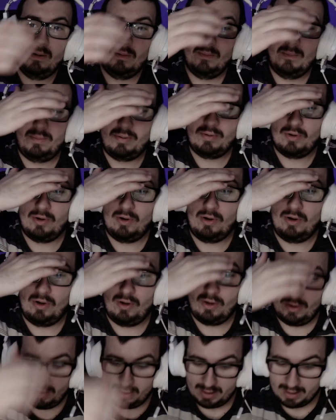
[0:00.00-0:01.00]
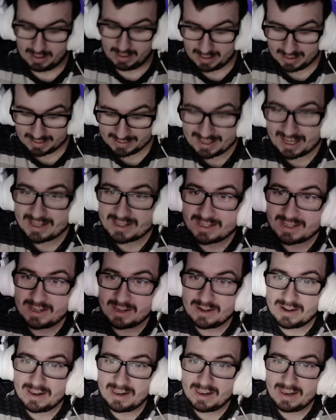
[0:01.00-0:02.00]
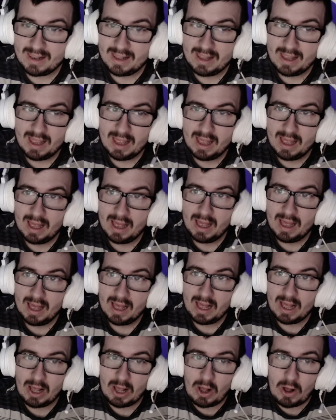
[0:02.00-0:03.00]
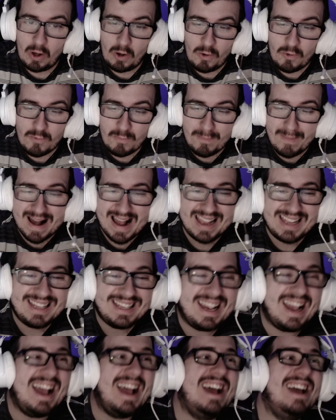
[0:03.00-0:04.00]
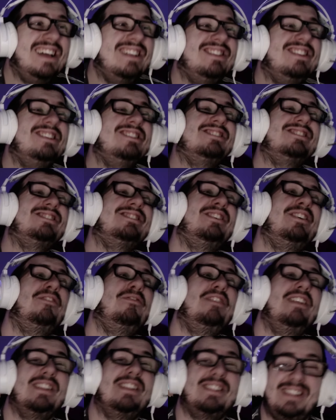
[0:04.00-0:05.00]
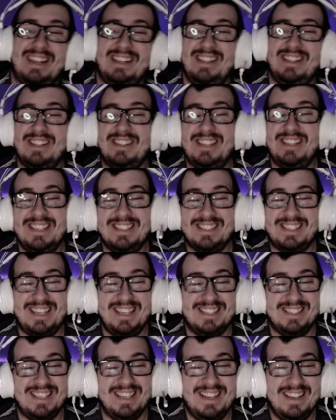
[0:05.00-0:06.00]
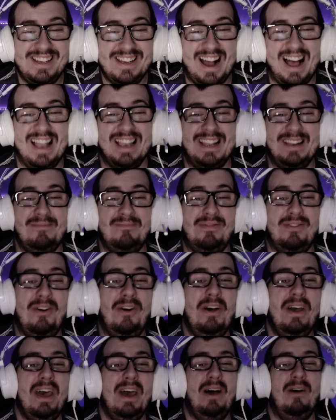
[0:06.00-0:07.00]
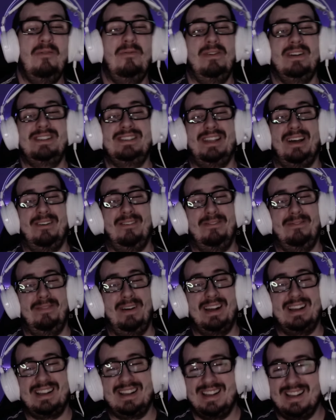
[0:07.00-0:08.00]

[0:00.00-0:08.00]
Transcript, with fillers: Bro, that girl... Oh my god, this girl will think that he's kissing Kallen, bro. What the fuck?